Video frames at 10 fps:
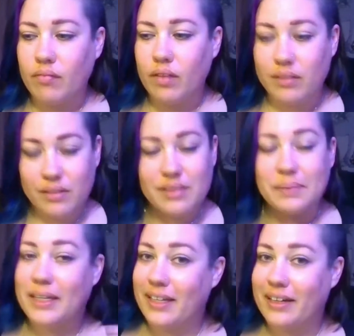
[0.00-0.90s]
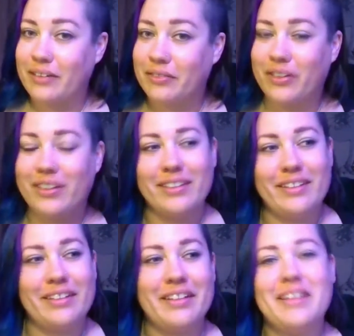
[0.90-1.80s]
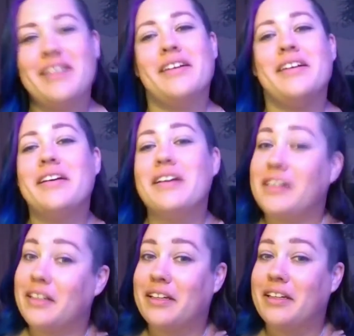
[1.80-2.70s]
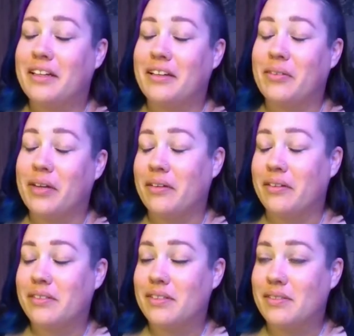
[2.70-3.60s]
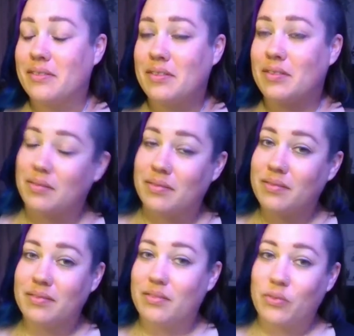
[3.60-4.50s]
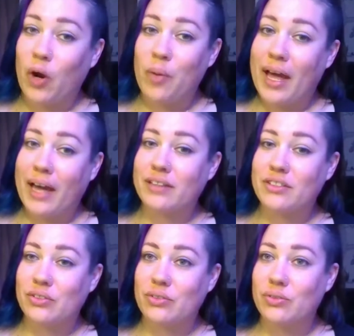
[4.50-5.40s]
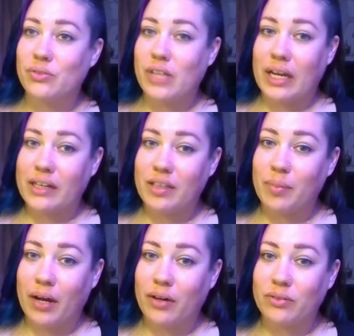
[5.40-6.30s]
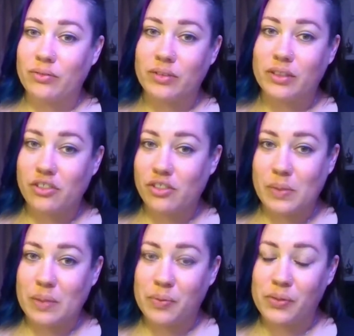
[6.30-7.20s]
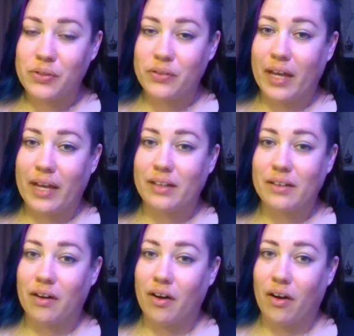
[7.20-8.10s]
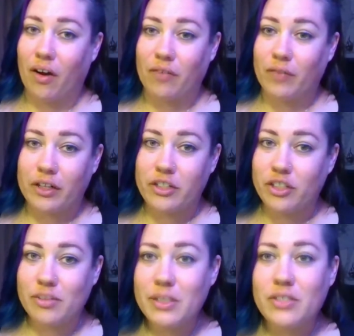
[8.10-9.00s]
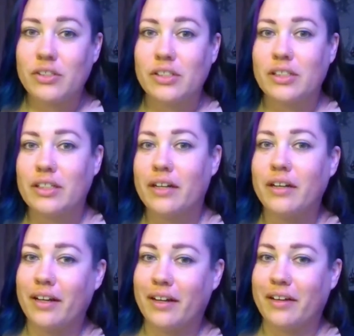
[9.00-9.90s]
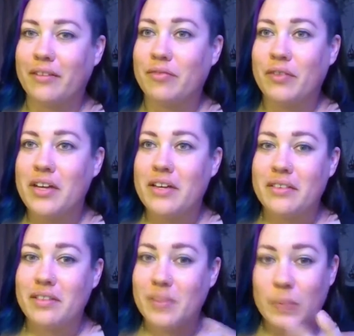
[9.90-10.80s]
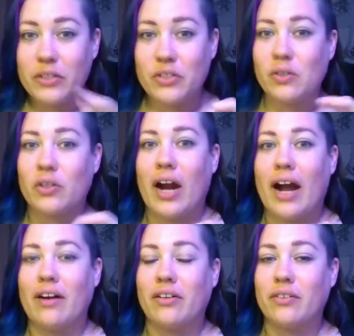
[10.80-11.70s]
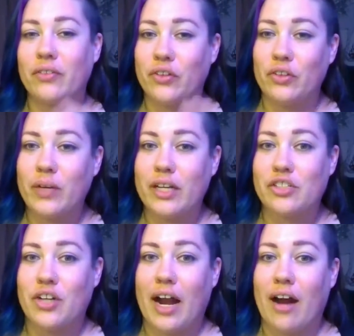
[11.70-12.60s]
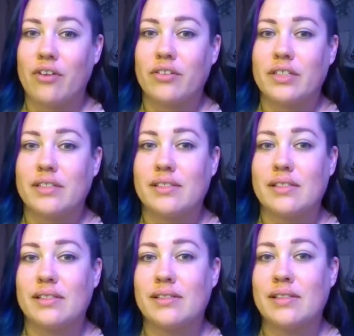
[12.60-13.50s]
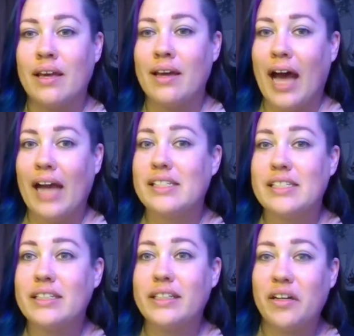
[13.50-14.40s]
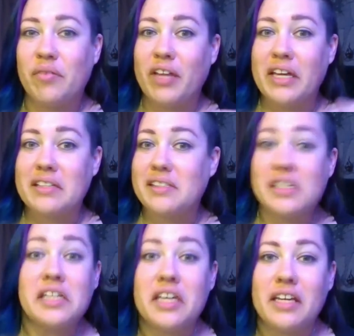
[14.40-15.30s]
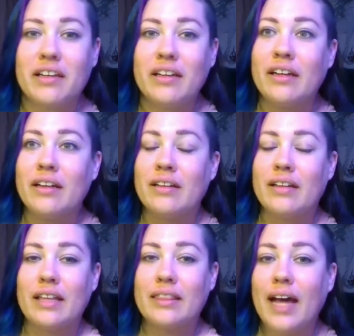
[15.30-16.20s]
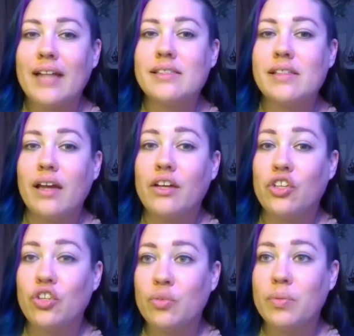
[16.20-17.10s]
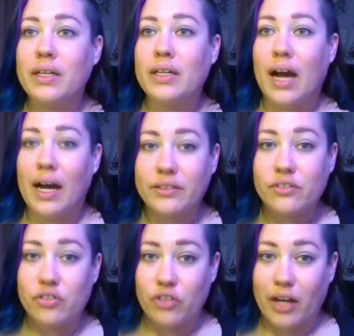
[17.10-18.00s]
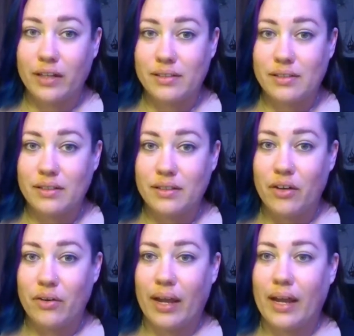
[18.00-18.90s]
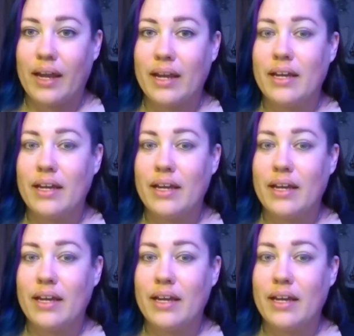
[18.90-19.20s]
Speaking of, when I was throwback to talking about religious people that are very judgmental of the spiritual crowd or the new age crowd, is this idea of sinning. That's a human construct. Okay.